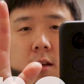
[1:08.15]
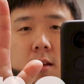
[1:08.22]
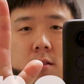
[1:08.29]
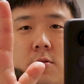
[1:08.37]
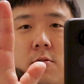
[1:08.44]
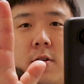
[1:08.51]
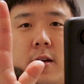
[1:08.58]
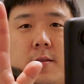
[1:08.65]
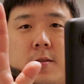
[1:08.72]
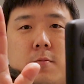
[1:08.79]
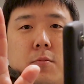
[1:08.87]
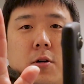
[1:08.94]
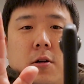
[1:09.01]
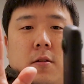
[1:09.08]
it is quite
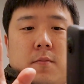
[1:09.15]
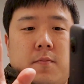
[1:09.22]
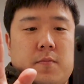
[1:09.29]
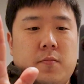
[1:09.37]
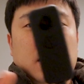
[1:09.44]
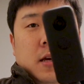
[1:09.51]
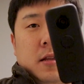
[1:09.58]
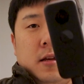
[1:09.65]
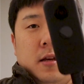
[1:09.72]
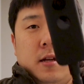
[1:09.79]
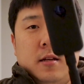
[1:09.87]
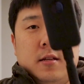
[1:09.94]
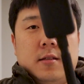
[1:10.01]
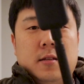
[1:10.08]
small and
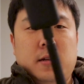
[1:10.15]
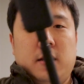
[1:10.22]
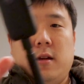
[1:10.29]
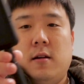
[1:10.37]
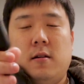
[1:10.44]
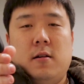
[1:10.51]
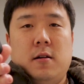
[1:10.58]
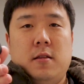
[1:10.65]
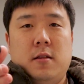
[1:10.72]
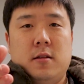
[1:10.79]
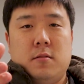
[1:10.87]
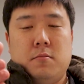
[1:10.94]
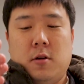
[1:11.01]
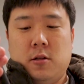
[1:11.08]
it is sitting on
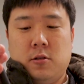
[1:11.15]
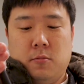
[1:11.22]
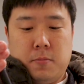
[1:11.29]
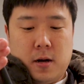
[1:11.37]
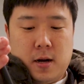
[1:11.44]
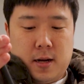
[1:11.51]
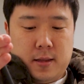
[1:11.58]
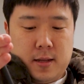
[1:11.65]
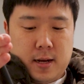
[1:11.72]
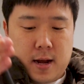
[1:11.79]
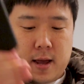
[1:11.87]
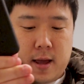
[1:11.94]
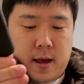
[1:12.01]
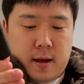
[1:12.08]
this monopod that
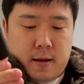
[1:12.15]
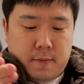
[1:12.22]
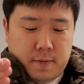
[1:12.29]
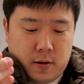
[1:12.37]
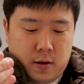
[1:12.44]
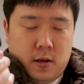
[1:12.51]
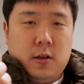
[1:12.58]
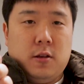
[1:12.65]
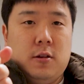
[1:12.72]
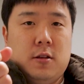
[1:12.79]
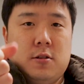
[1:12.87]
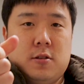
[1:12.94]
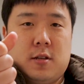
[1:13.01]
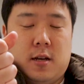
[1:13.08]
I have. You
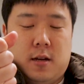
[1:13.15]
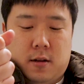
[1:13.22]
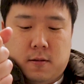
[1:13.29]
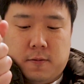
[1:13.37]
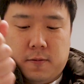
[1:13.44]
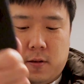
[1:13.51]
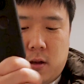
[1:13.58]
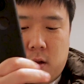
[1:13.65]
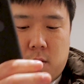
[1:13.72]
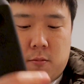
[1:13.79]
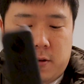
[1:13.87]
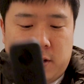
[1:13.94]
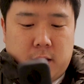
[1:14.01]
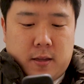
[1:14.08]
can just kind of
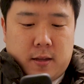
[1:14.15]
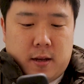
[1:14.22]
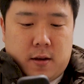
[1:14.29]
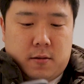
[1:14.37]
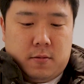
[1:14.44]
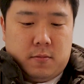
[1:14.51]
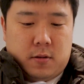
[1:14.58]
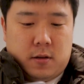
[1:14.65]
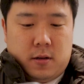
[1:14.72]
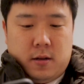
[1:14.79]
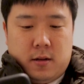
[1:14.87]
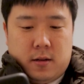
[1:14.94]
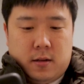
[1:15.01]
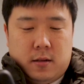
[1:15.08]
bring it down
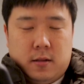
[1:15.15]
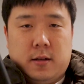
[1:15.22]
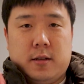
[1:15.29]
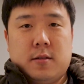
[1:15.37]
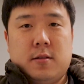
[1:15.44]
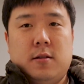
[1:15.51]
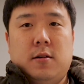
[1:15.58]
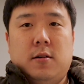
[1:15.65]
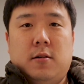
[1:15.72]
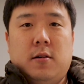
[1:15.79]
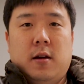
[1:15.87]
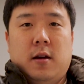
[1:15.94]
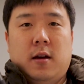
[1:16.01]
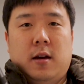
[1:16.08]
like
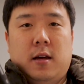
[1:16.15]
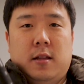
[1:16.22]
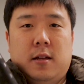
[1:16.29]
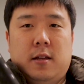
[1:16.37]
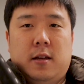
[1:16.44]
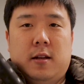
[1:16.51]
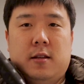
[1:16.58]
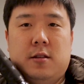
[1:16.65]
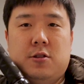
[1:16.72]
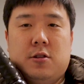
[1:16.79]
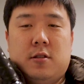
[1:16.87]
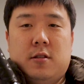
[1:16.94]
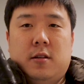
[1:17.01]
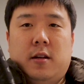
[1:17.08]
so and then it is
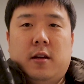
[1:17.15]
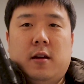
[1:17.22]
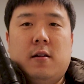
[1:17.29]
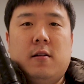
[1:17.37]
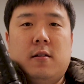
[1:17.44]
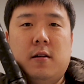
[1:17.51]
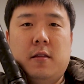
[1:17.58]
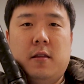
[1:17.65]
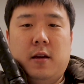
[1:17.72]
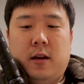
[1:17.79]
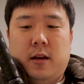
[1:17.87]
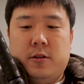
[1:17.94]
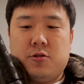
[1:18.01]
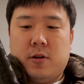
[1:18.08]
just sitting on
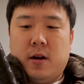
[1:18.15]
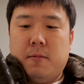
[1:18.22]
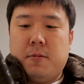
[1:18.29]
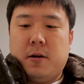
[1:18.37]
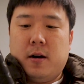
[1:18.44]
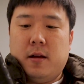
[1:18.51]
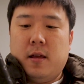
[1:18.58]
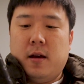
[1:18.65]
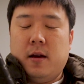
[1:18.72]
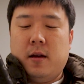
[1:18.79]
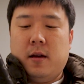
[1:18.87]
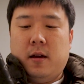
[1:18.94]
a tripod